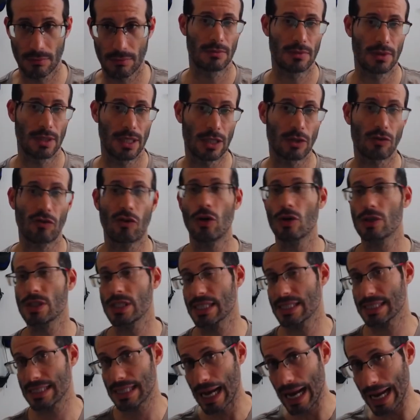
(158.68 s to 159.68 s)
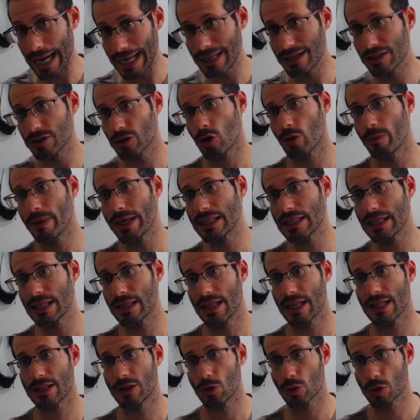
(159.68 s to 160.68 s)
And of course, it's highly recommended
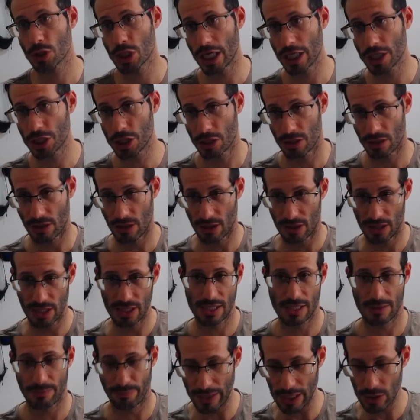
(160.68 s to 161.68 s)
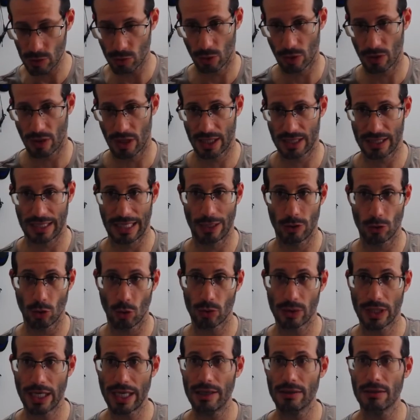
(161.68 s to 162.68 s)
that you change this password that I
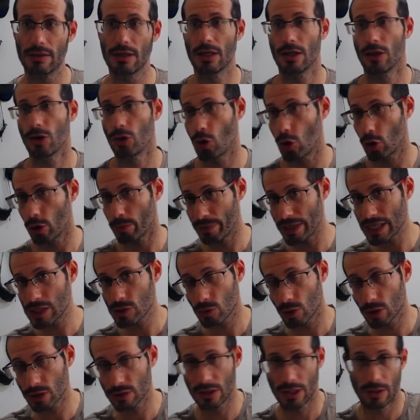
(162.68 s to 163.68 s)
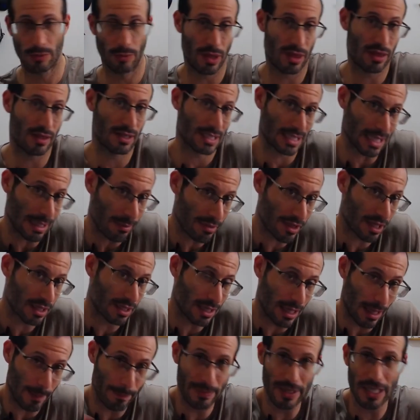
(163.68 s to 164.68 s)
wrote here, your password, with
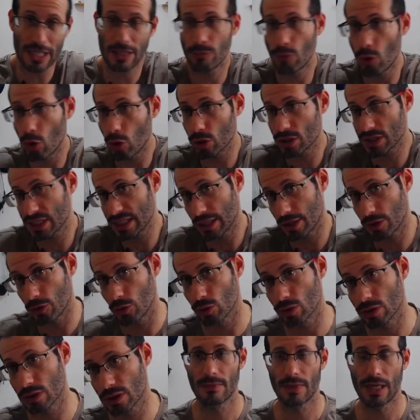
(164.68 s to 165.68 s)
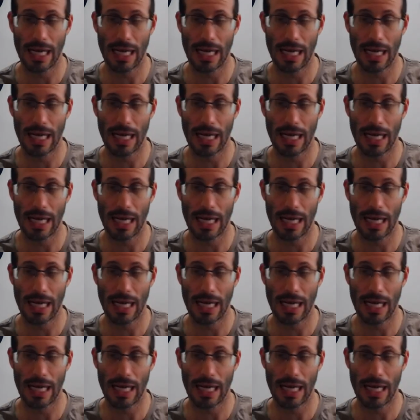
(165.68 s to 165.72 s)
something a bit more secure.